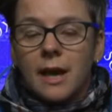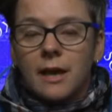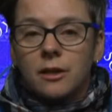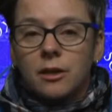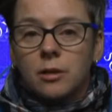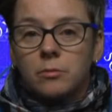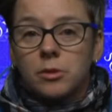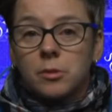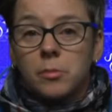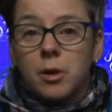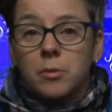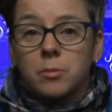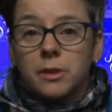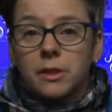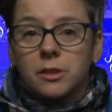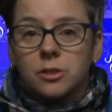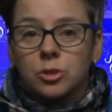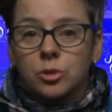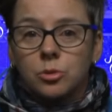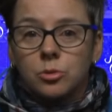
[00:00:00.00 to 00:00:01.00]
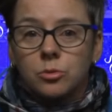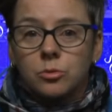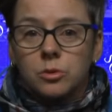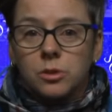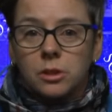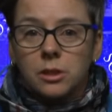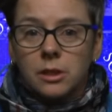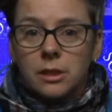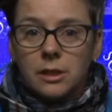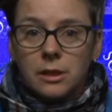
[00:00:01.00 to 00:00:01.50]
Ann Arbor Public
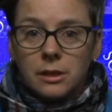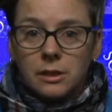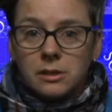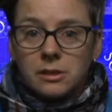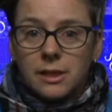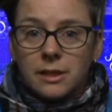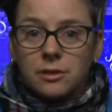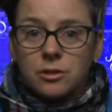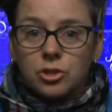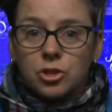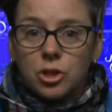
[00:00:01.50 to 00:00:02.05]
Schools St.